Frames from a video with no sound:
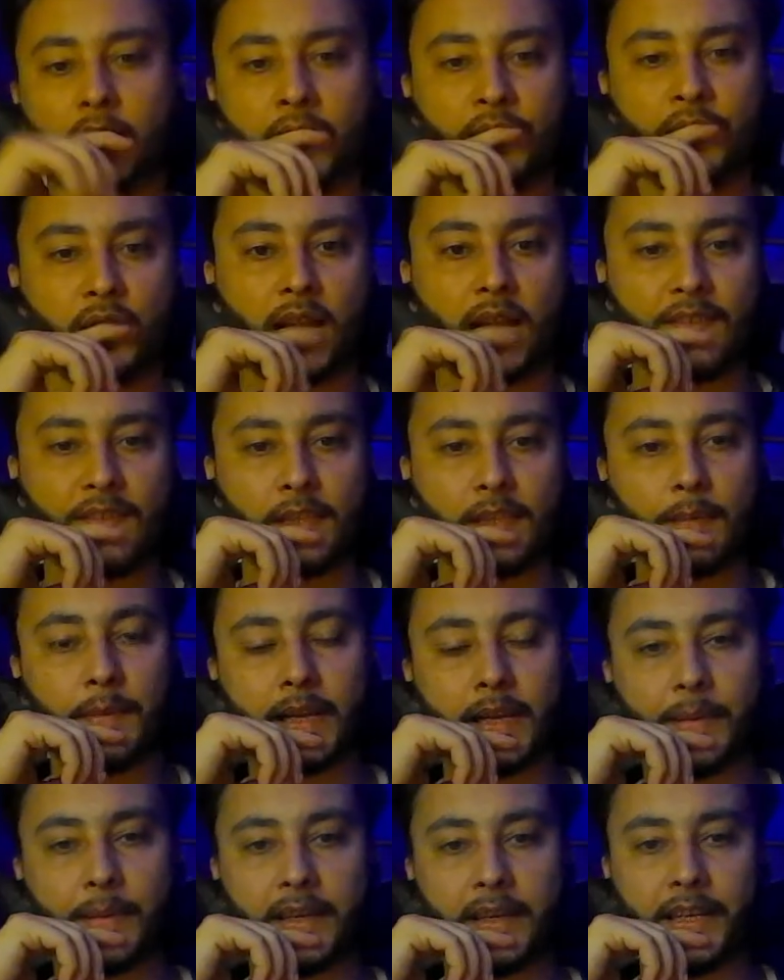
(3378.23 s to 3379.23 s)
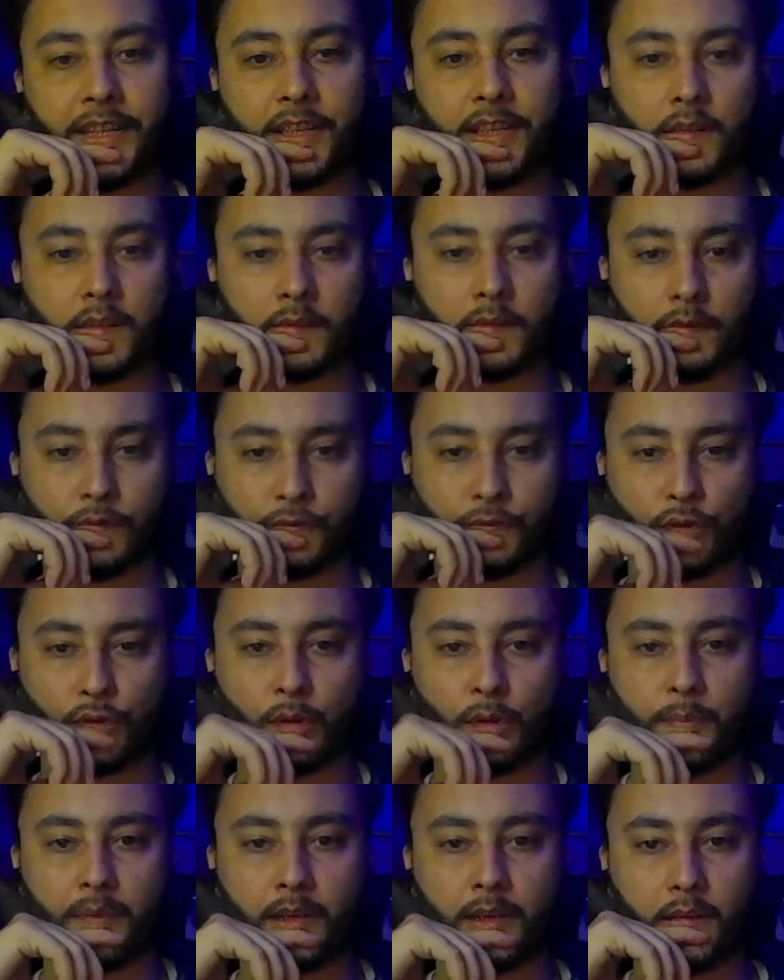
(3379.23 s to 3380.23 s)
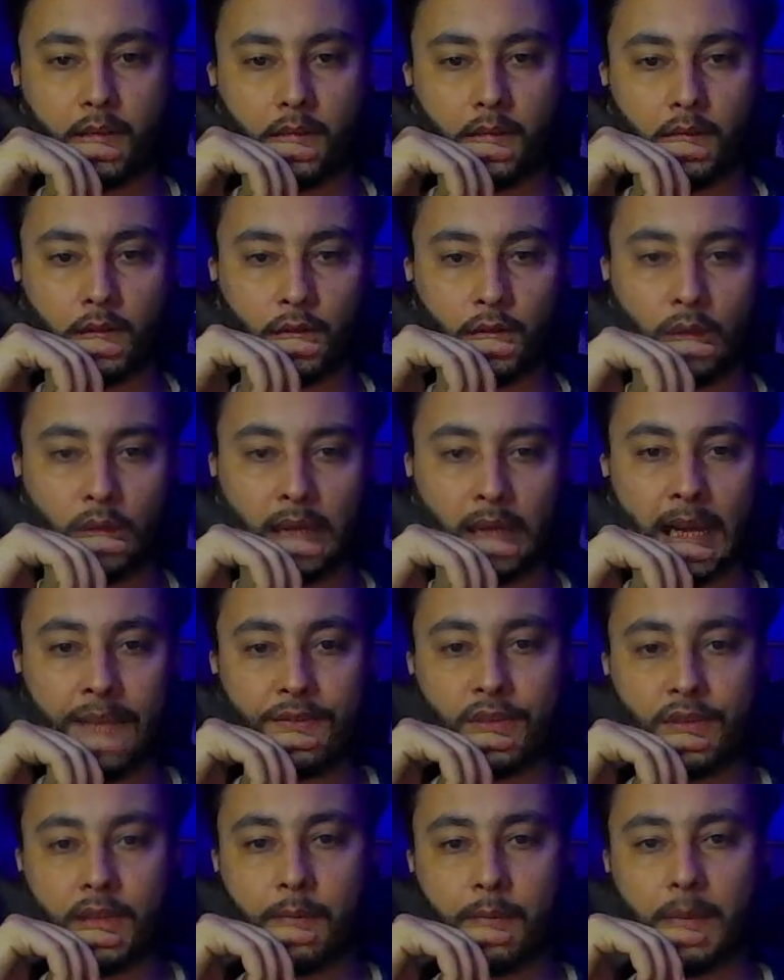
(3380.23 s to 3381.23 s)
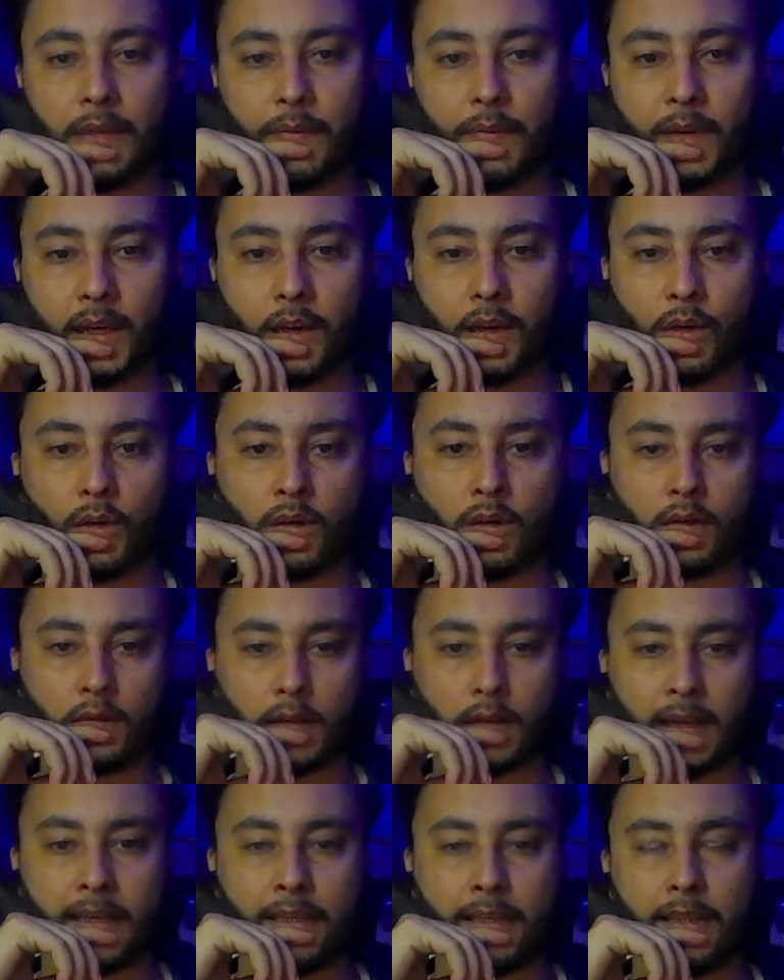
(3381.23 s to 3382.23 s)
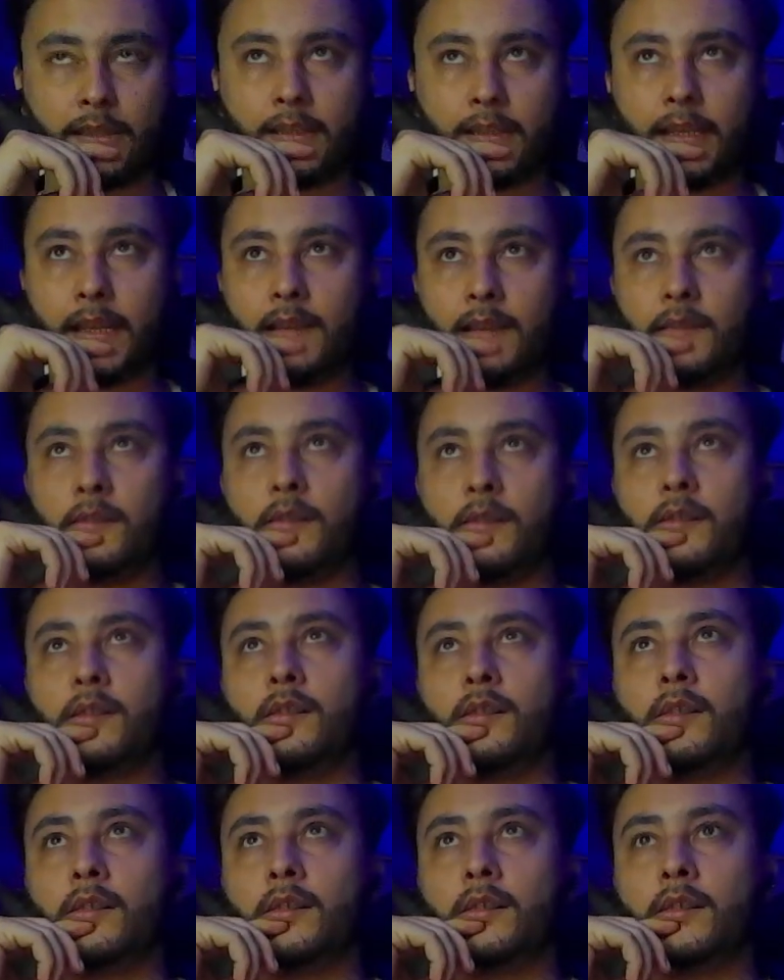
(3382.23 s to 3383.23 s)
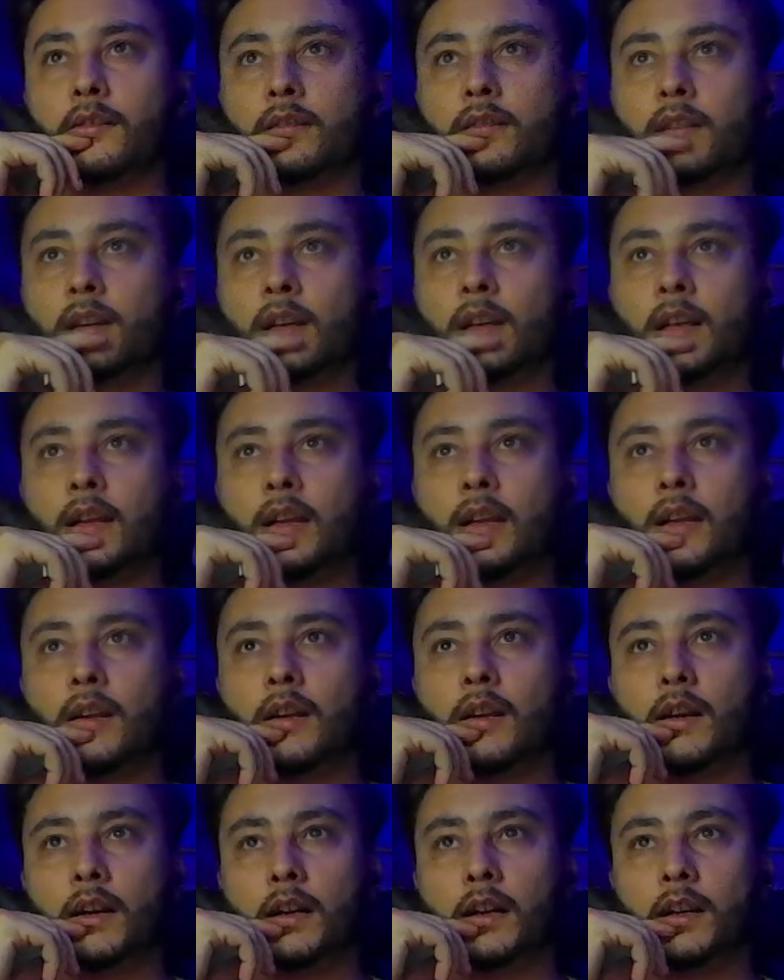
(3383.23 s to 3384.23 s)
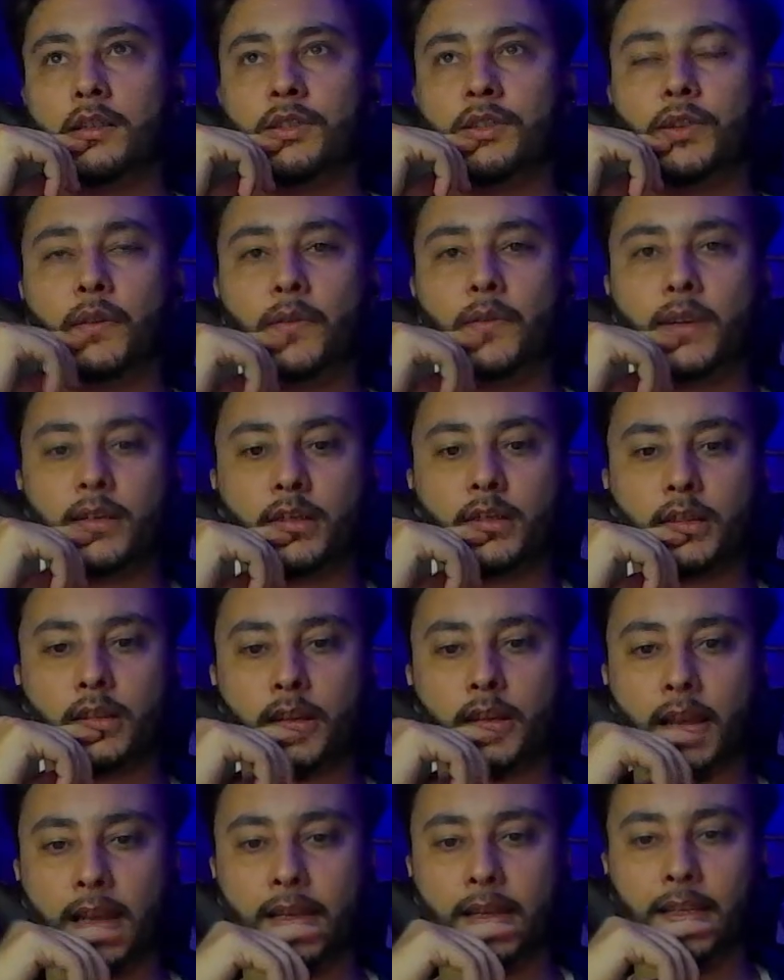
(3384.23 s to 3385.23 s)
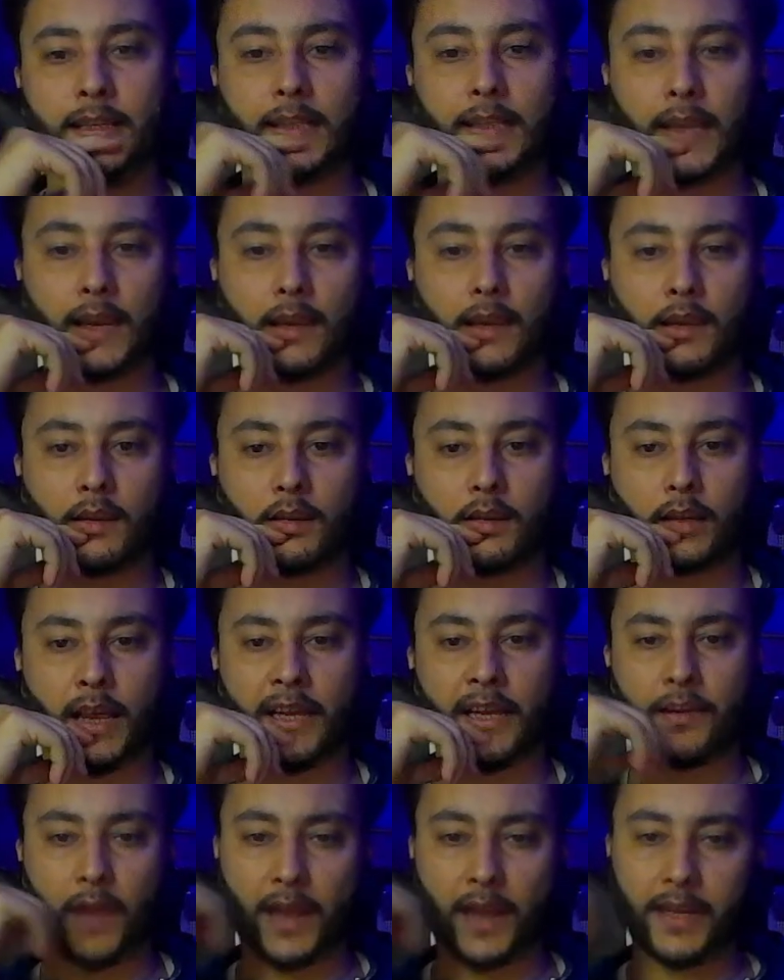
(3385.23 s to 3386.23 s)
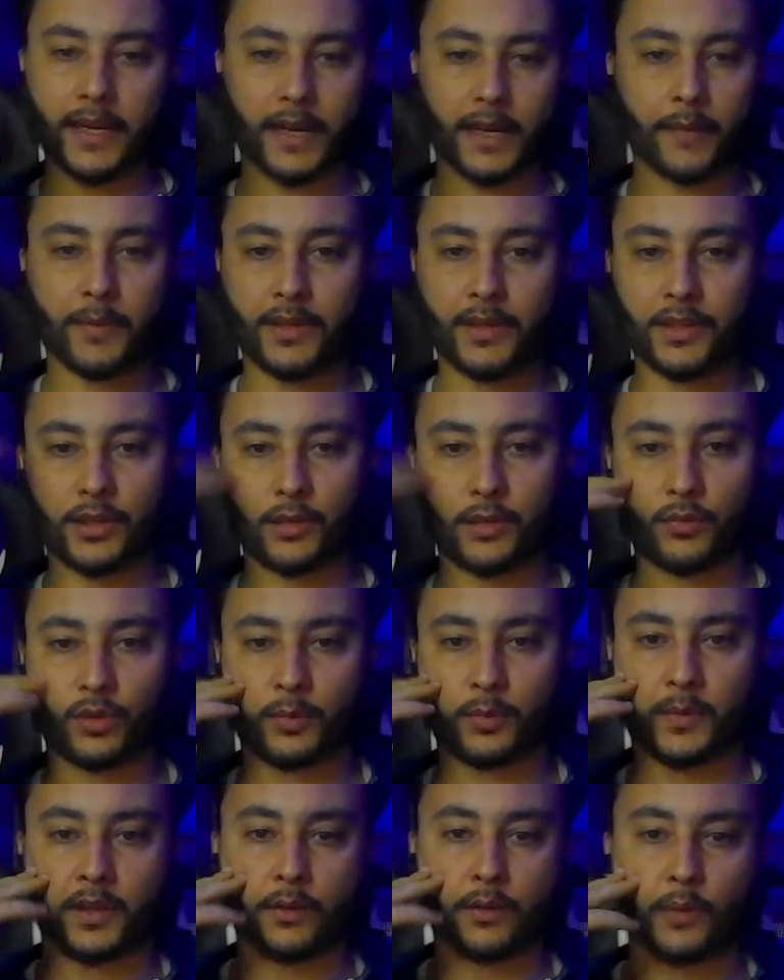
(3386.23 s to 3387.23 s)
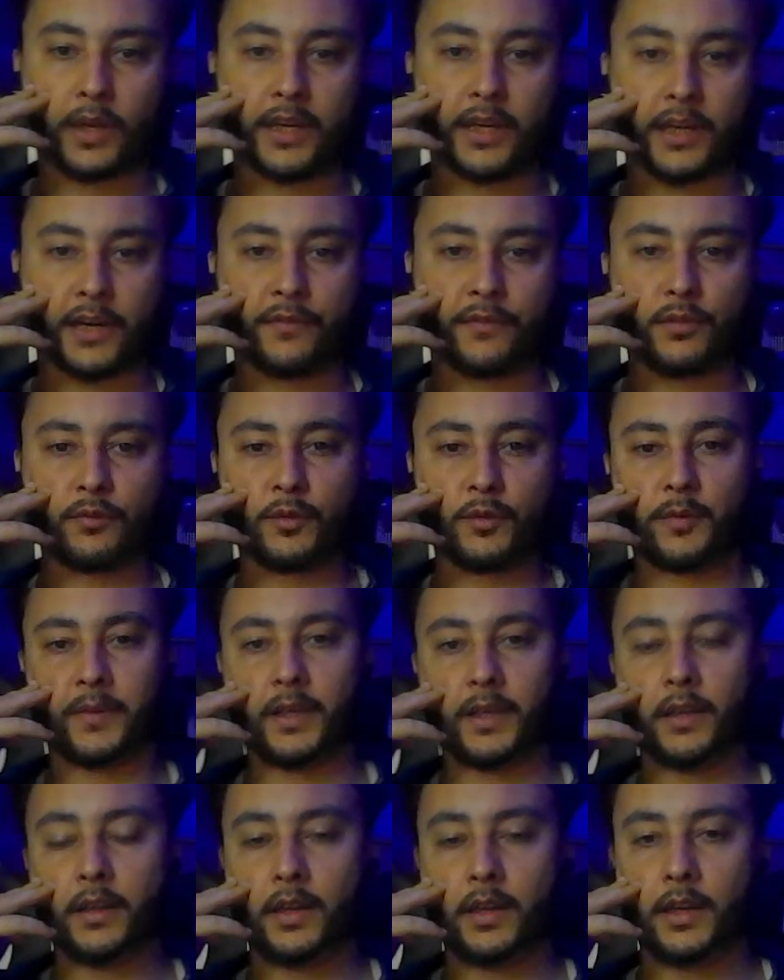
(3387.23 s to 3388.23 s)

If you have some recommendation for me to live stream in a way or anything serious, anything, any recommendation would be very grateful for me.